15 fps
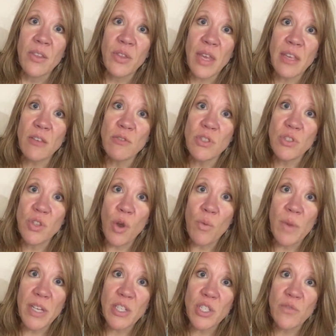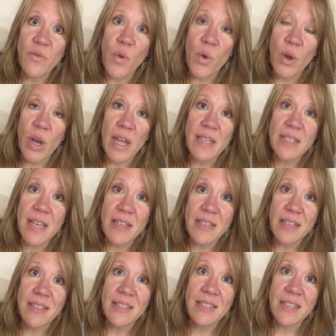Thank you so much for
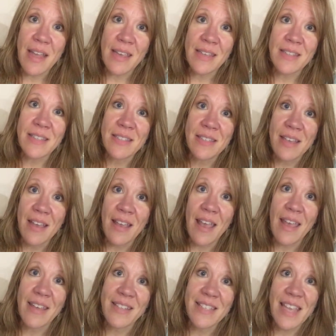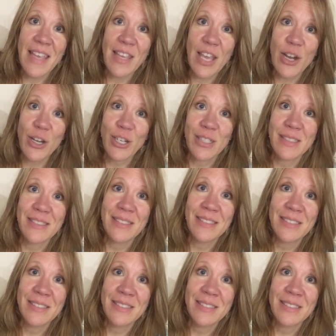attending tonight, and take care.